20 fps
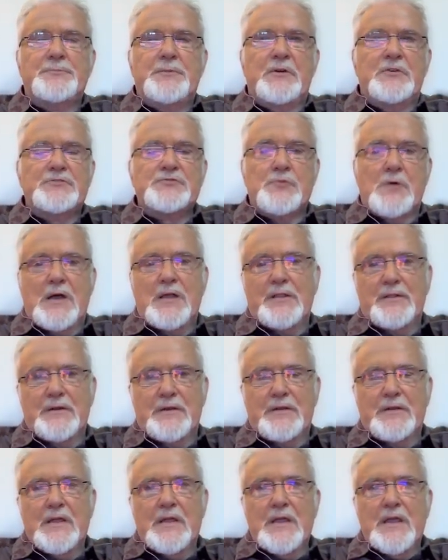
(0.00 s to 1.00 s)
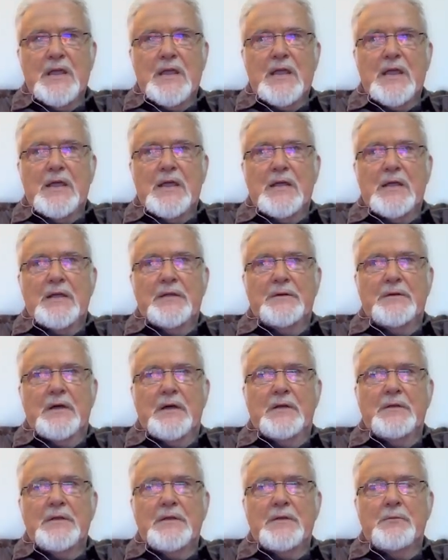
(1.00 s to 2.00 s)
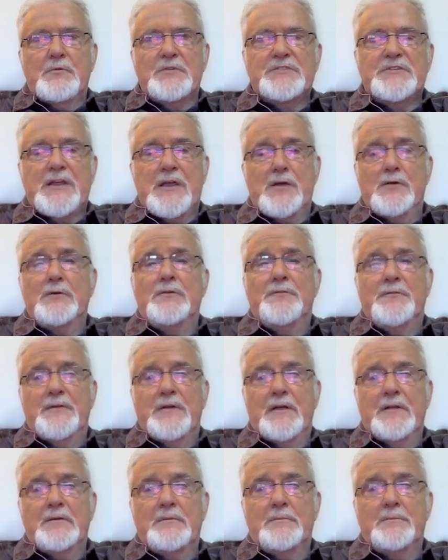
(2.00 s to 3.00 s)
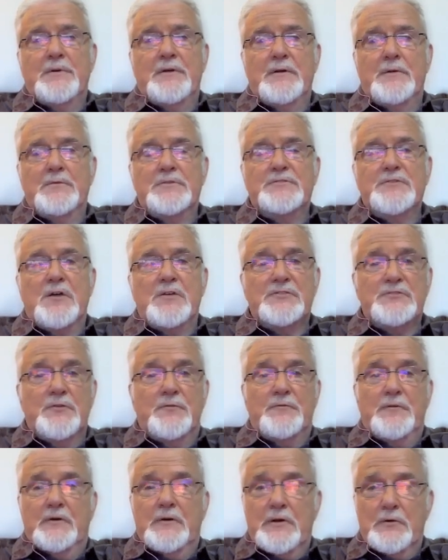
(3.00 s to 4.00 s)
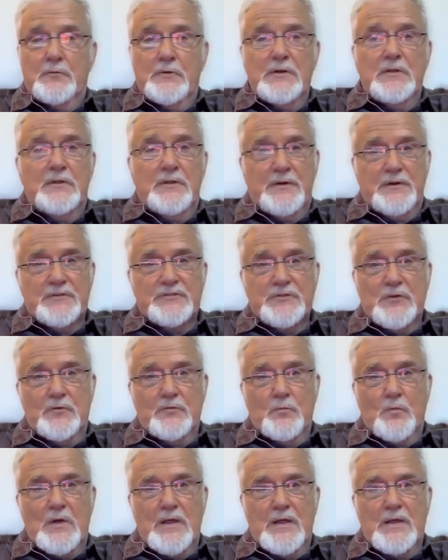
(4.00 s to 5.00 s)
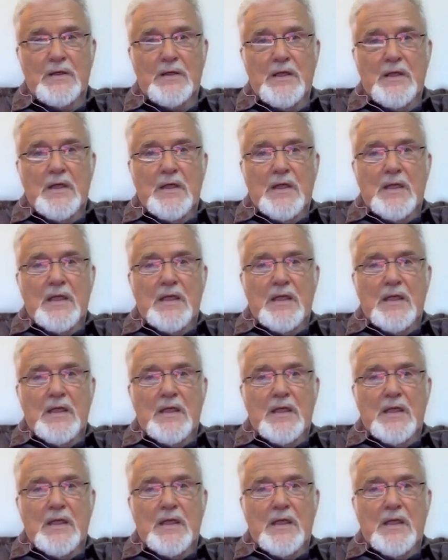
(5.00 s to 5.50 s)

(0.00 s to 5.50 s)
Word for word: spirituality, and it was counterfeit, but it was also very real in its own way.